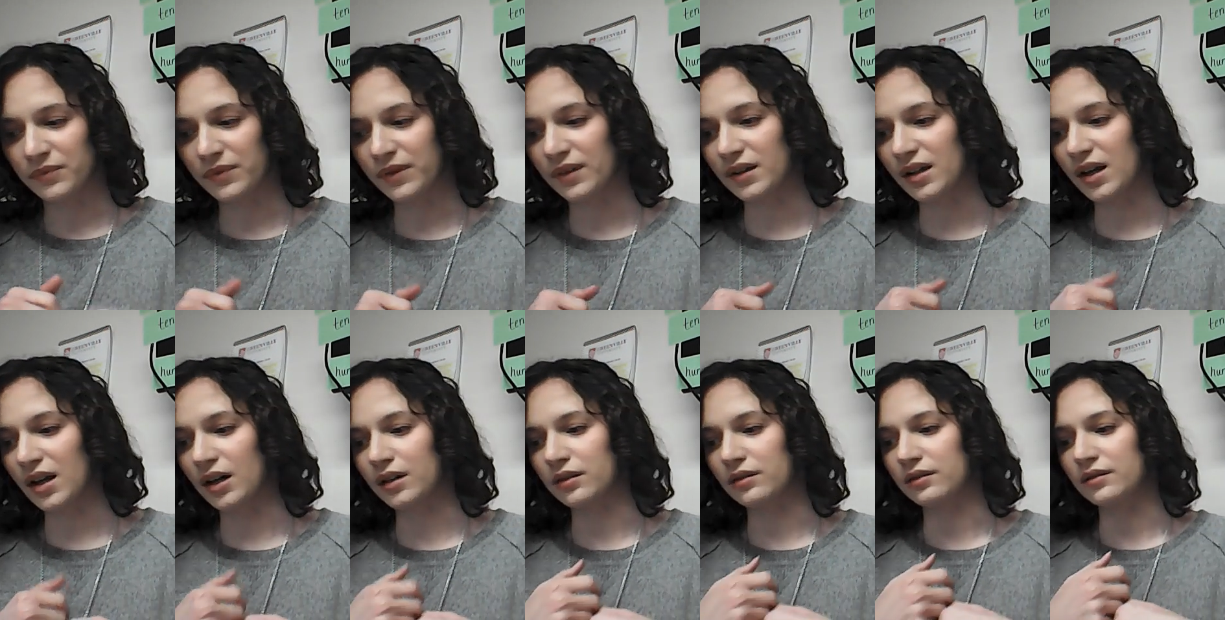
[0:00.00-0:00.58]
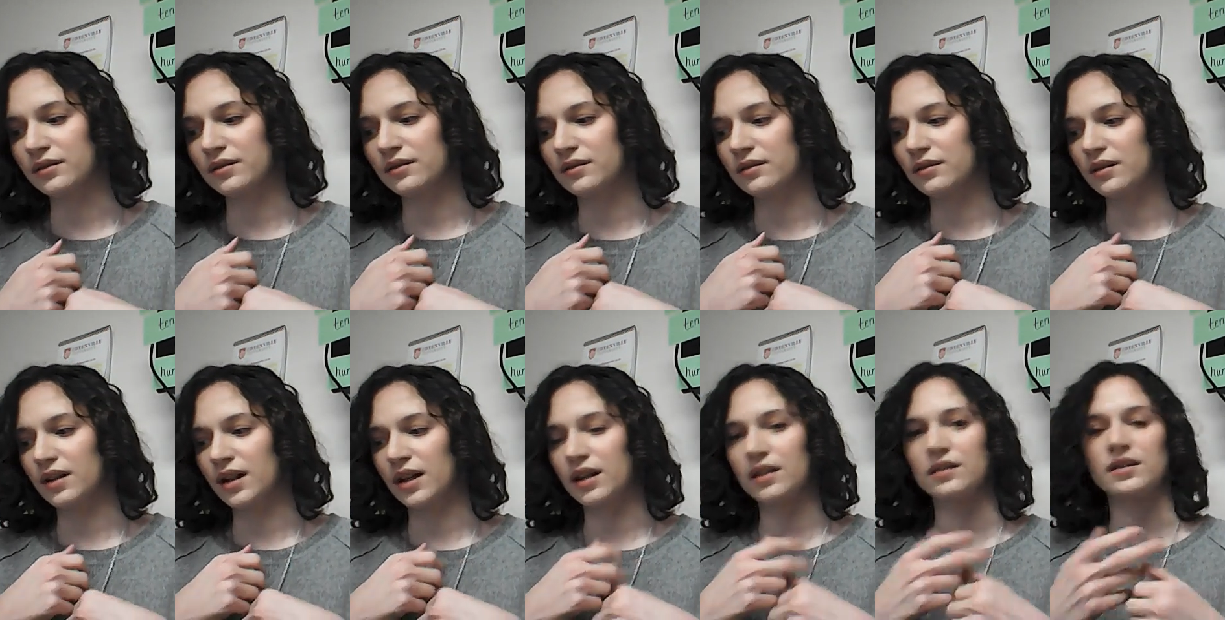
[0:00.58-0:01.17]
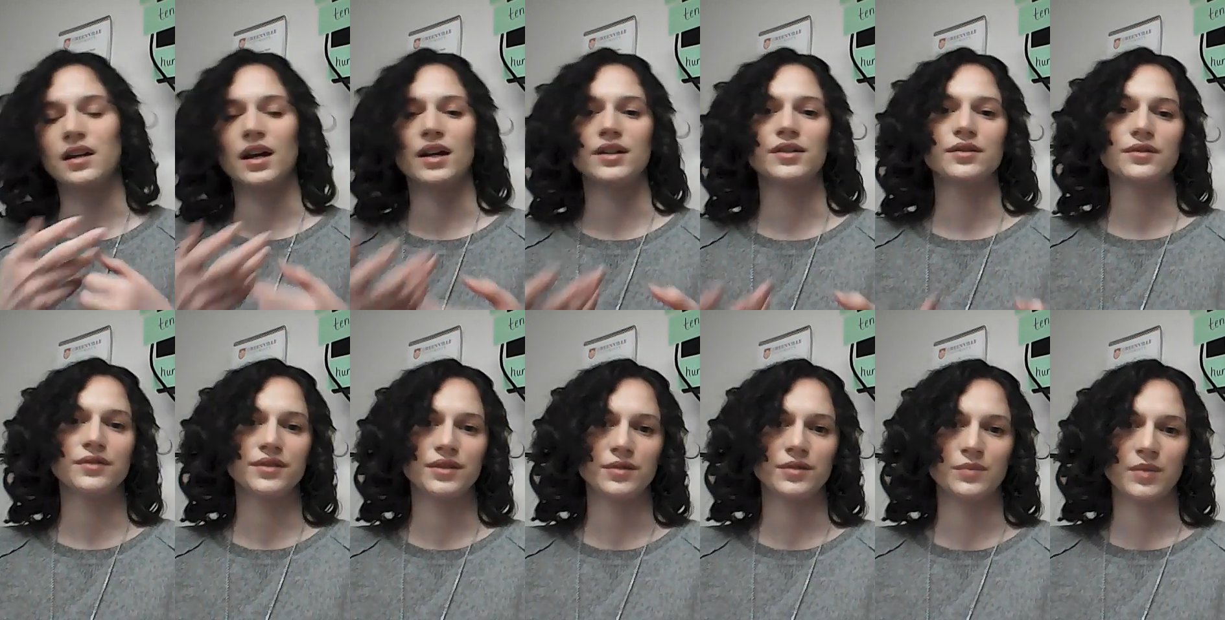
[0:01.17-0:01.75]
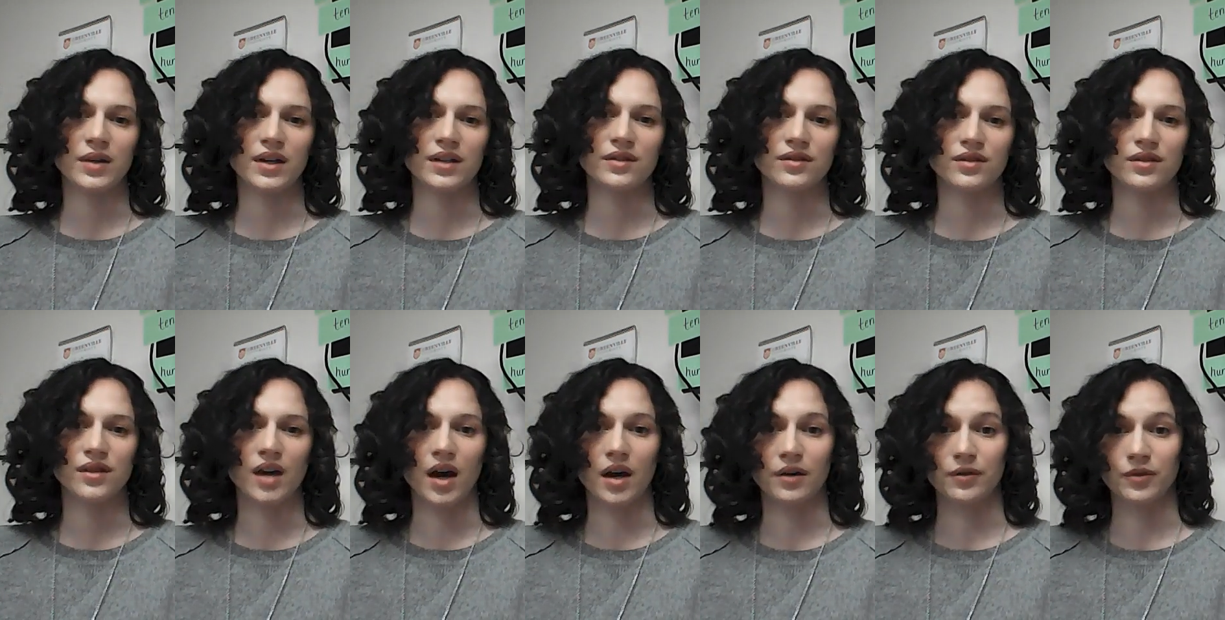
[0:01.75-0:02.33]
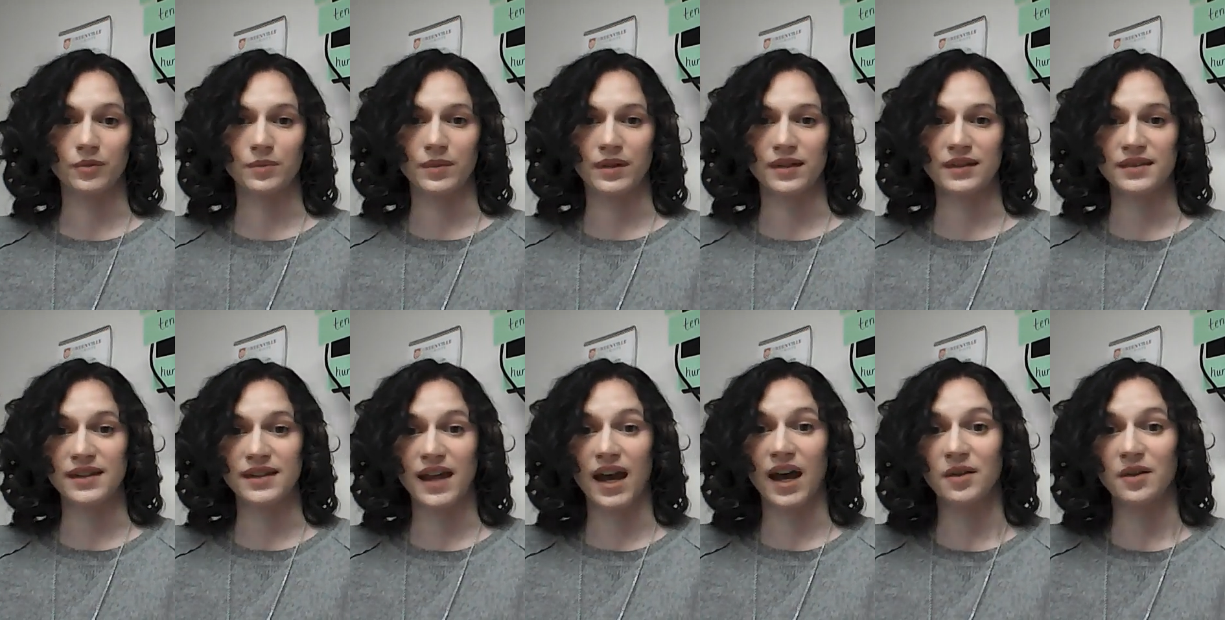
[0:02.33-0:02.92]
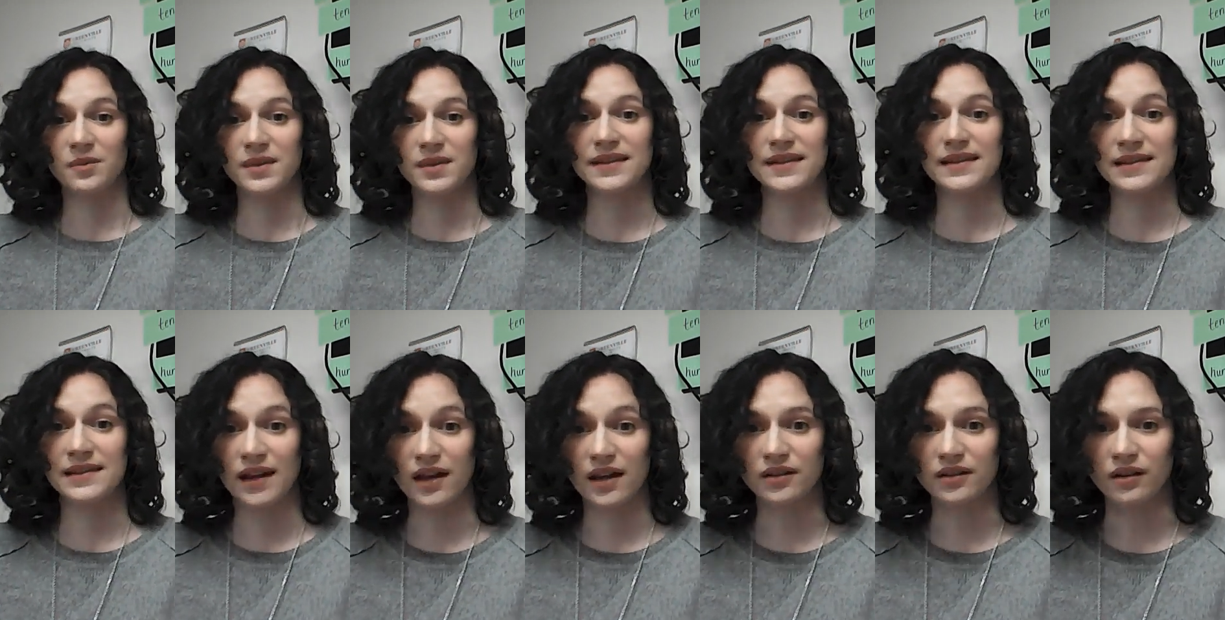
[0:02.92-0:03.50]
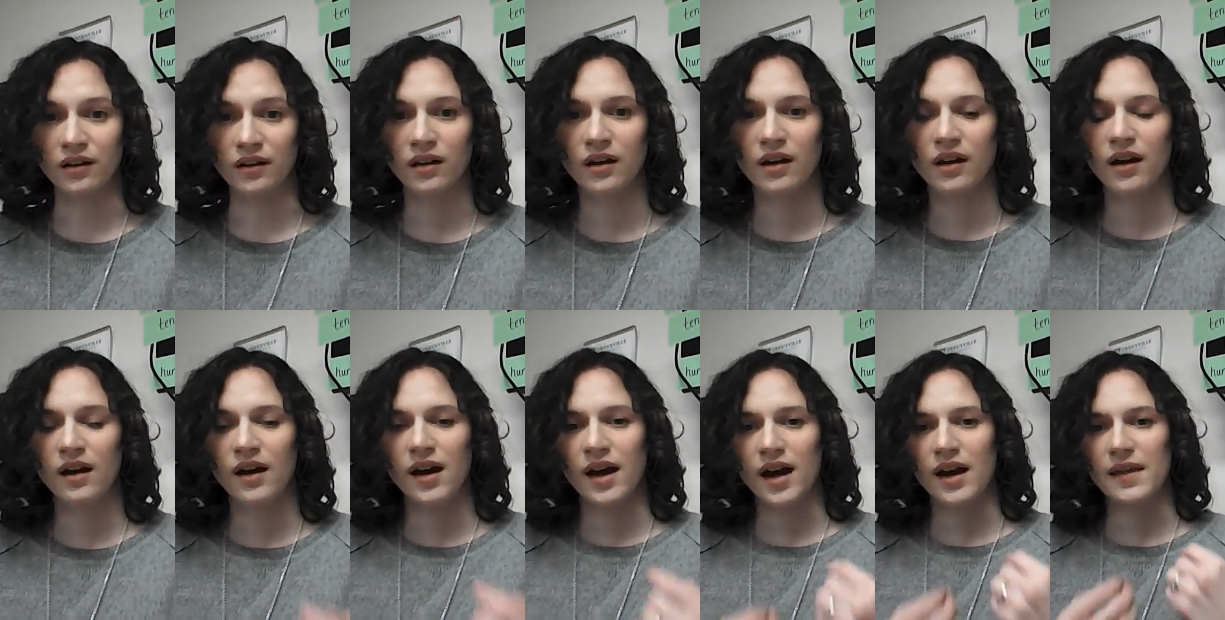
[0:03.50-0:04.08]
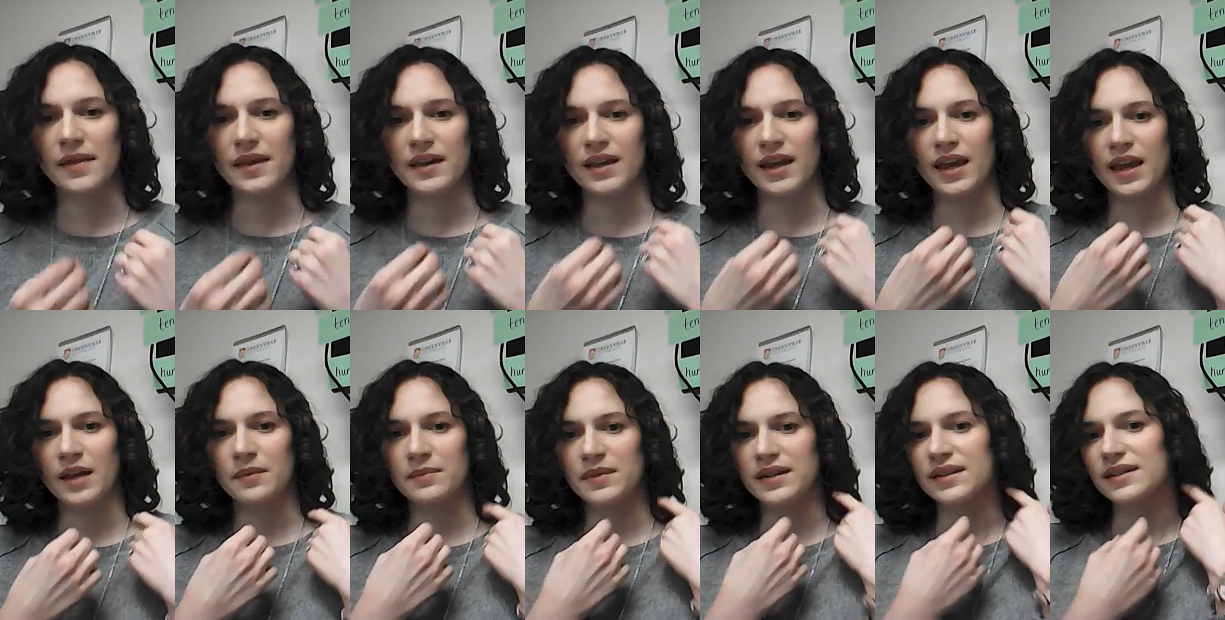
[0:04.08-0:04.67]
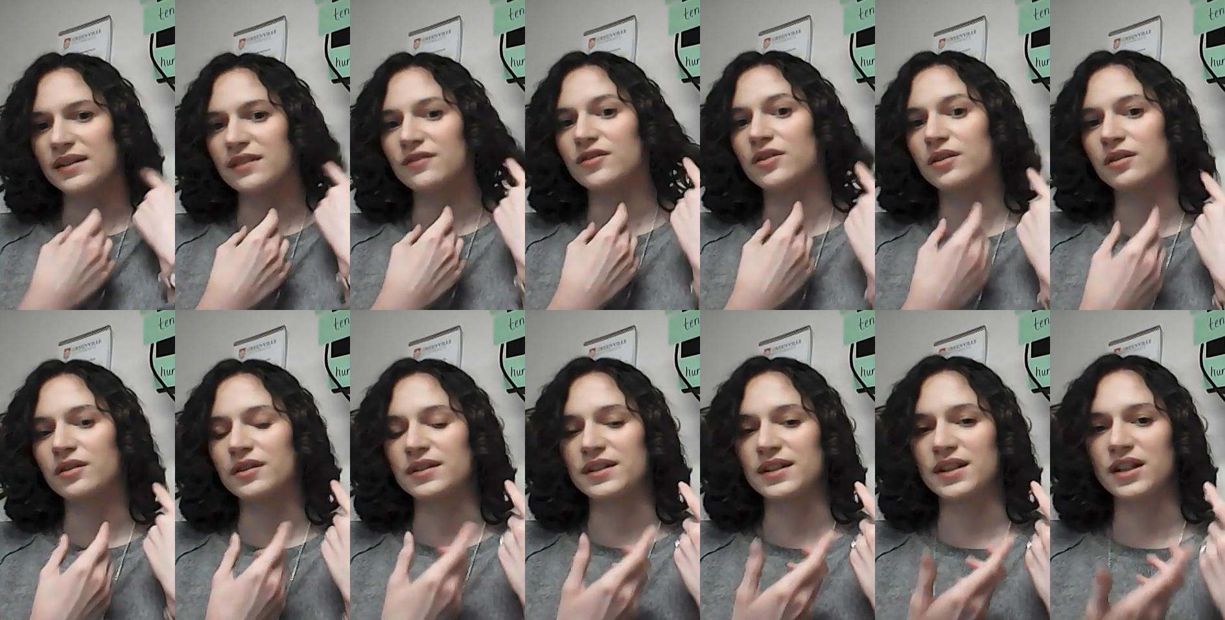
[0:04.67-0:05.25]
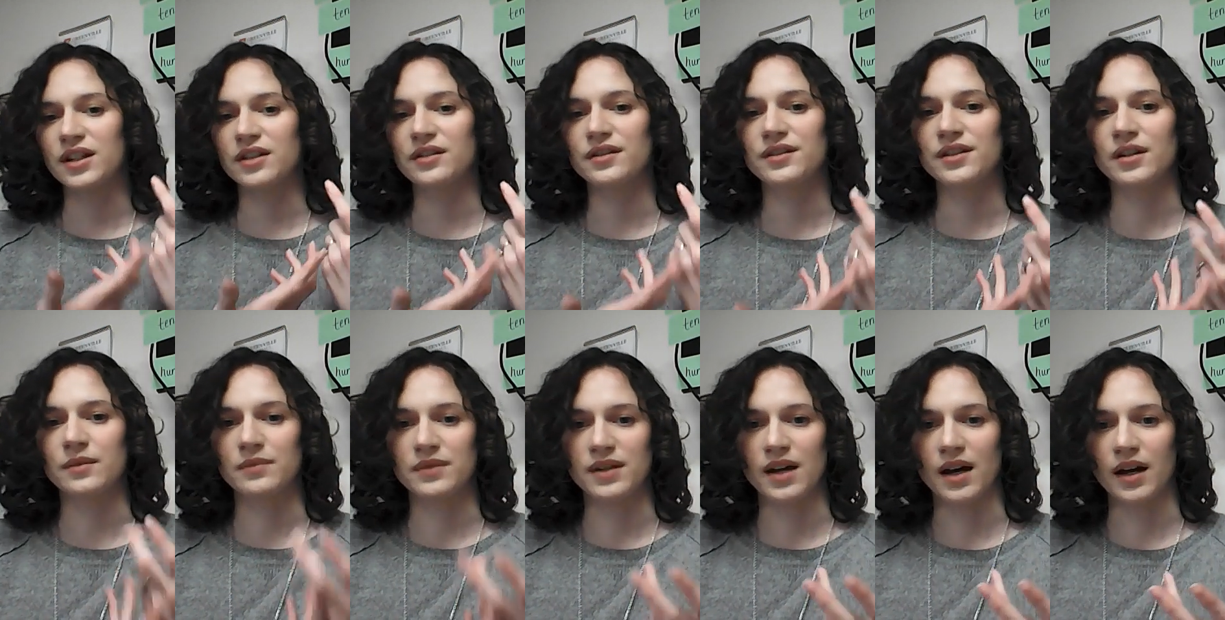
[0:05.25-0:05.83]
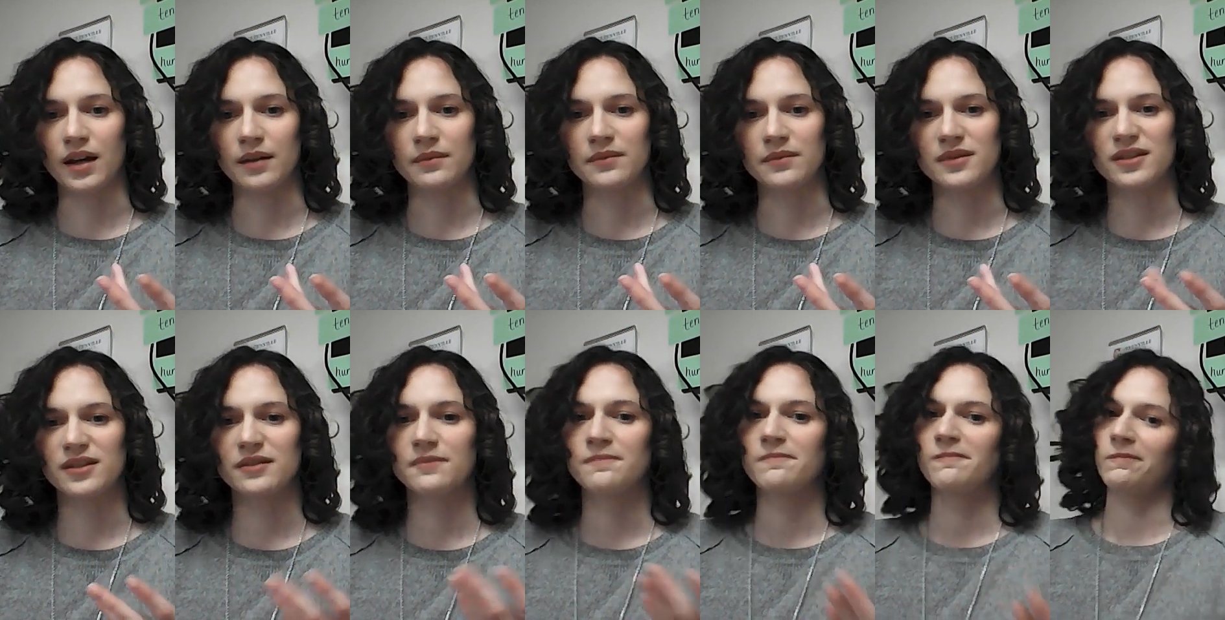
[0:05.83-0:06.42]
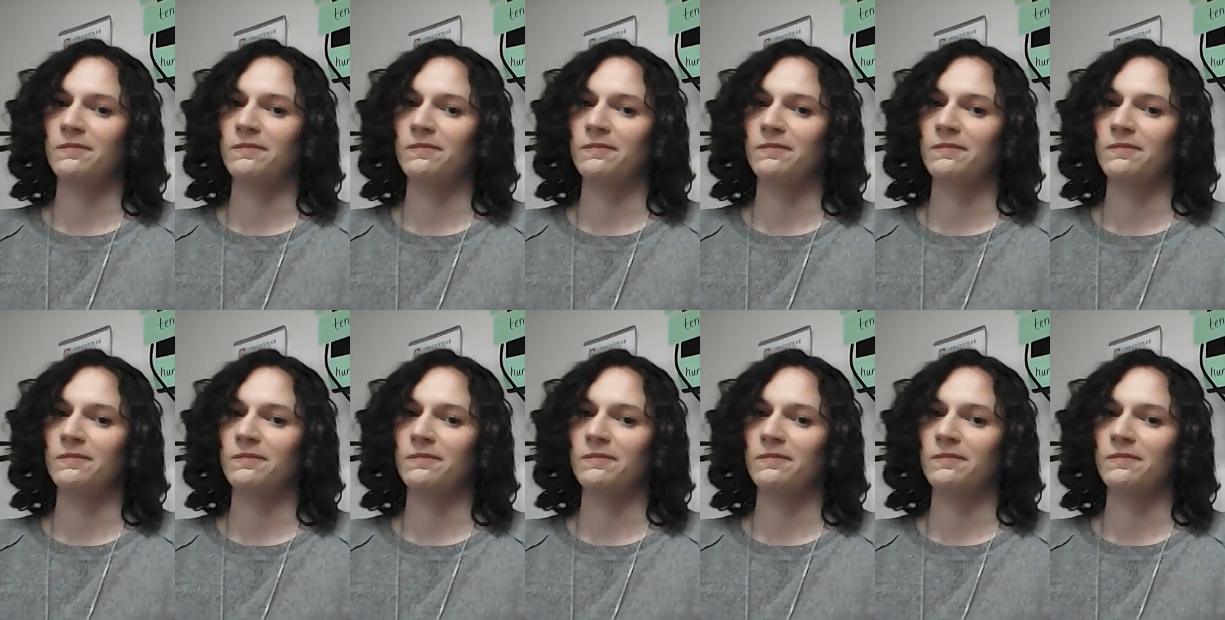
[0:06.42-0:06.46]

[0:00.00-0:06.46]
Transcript: Now, in natural speech, thought groupings can be subtle and they can be difficult to hear sometimes.